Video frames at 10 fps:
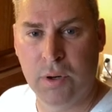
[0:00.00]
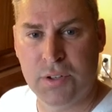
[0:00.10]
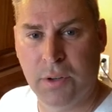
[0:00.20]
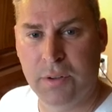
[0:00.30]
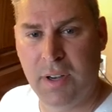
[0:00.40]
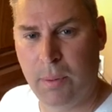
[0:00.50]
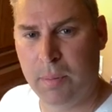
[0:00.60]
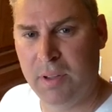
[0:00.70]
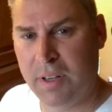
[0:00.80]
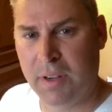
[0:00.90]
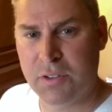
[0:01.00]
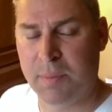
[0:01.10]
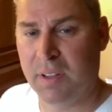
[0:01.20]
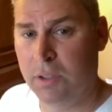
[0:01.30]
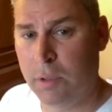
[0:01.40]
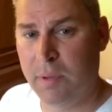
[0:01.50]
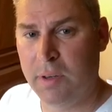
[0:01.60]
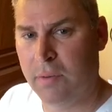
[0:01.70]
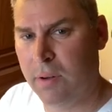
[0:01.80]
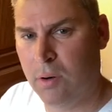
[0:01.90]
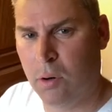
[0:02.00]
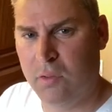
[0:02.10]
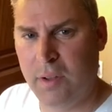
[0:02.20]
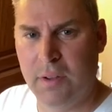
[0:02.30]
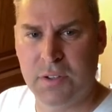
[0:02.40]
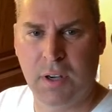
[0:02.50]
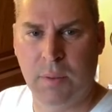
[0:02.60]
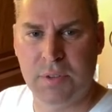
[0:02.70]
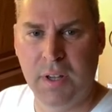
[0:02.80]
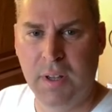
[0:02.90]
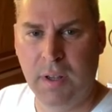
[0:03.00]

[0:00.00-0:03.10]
So today we're going to be looking at something a little bit different. Hopefully this helps.